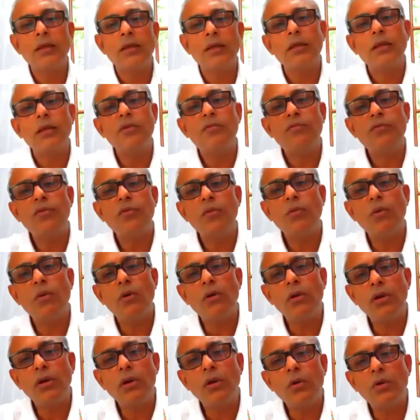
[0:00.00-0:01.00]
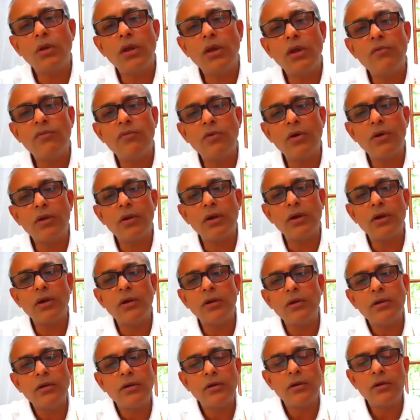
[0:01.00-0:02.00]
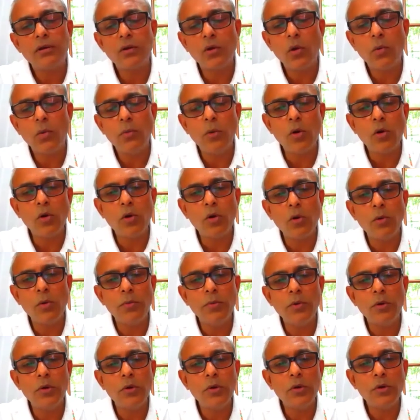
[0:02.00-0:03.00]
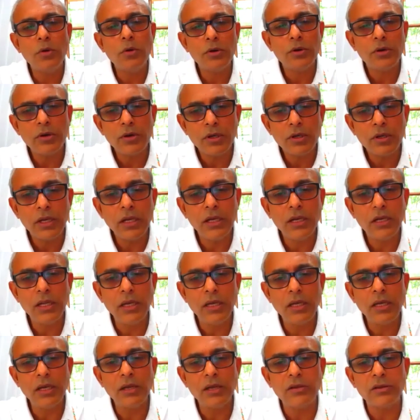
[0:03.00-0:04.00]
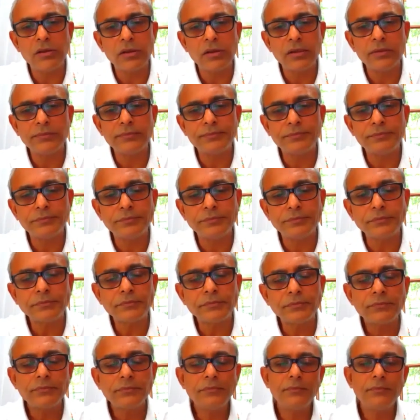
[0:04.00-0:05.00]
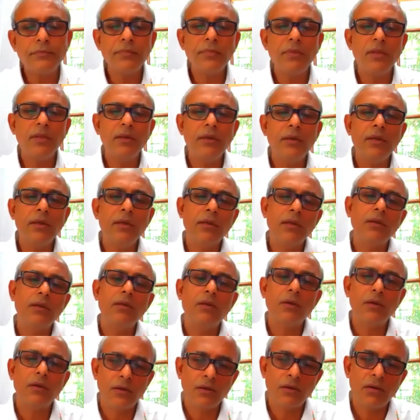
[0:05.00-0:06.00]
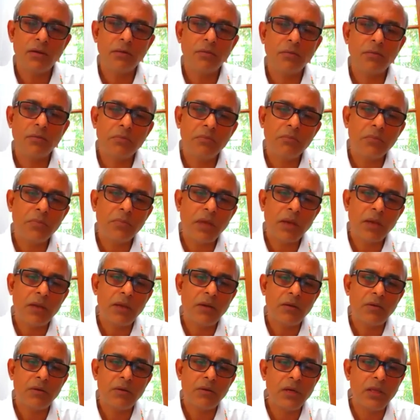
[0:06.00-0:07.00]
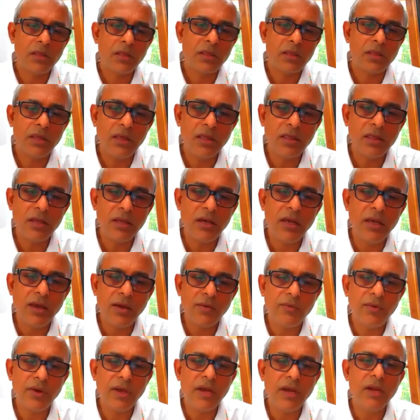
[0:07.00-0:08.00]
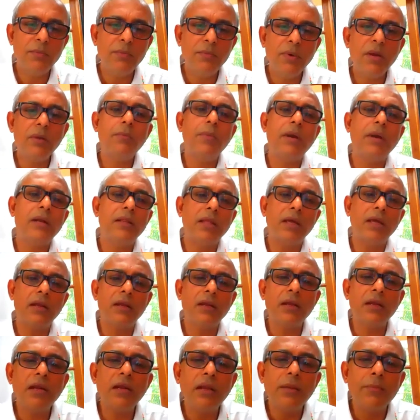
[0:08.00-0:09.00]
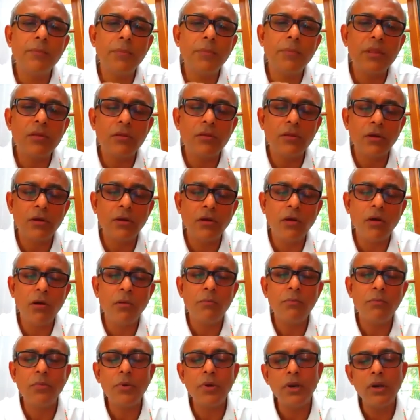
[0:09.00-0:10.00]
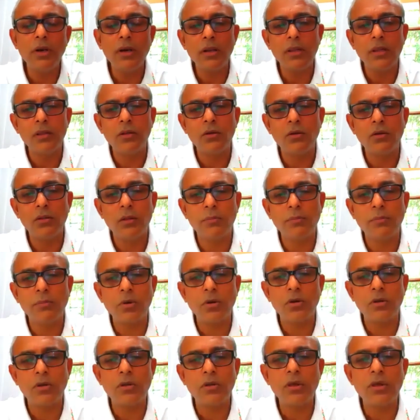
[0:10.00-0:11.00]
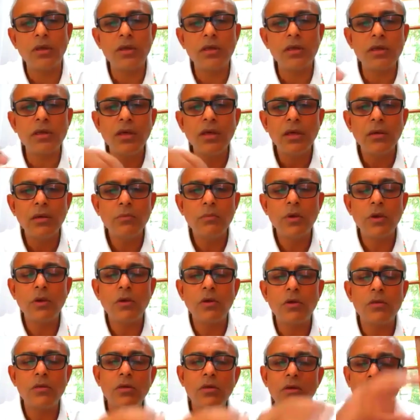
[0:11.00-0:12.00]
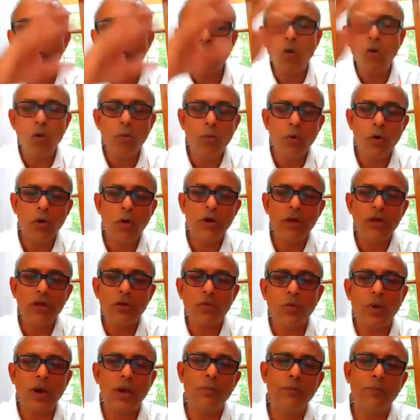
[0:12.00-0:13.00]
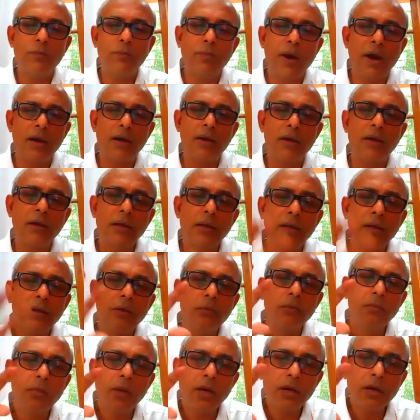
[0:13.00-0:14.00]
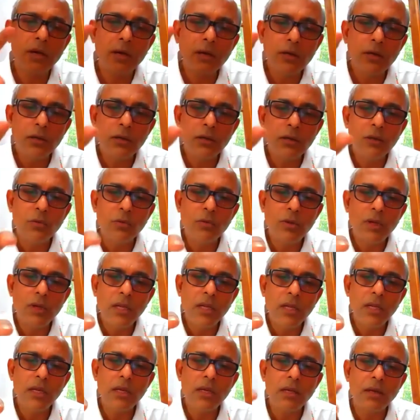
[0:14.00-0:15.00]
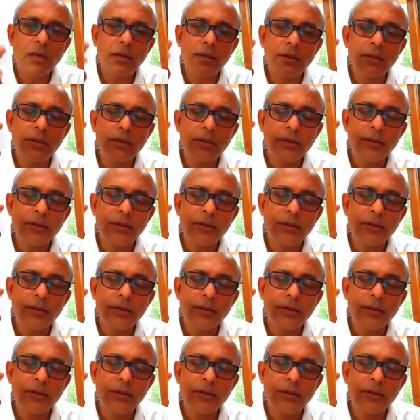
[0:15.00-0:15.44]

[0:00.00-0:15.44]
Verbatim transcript: If you are looking for a robo-cobo integration, uh, you know, it's easily available, but then it depends on the component and on the process, because cobo is one part, but you need uh,